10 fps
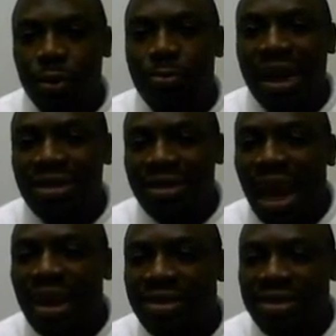to
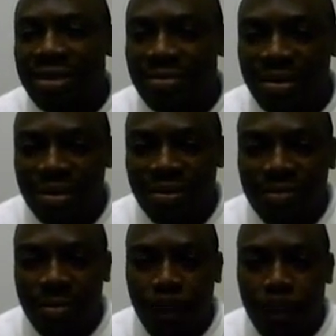maintain systems.
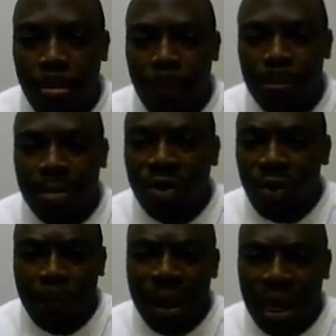
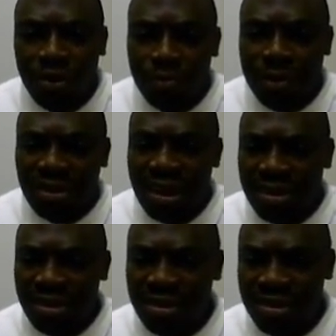You are paid to
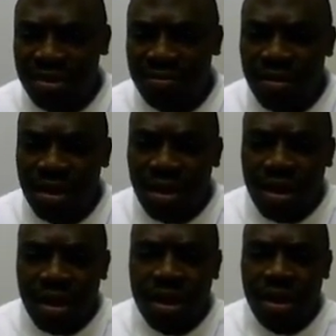maintain a system.
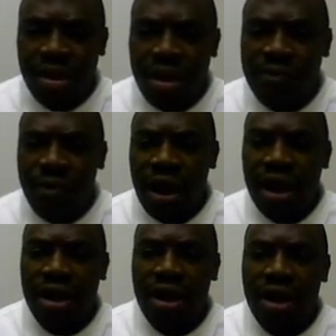If you
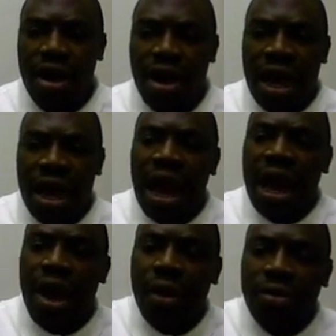are an
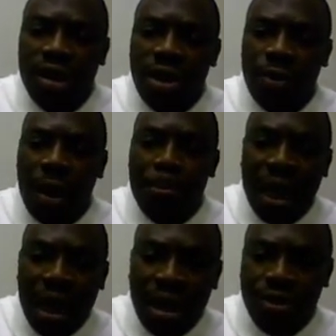accountant, you
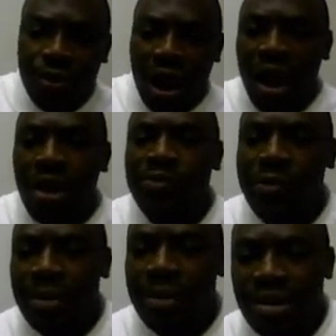are paid to account
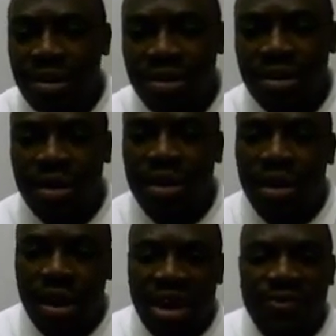for money.
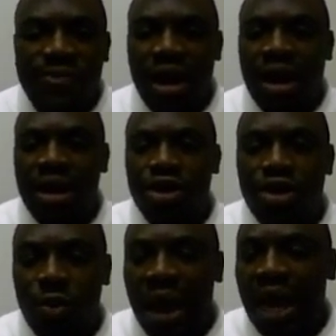If when
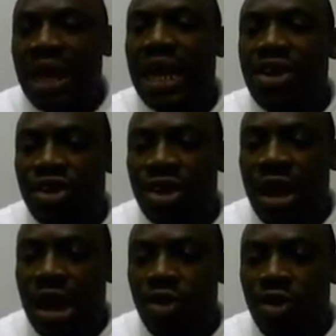you are an engineer,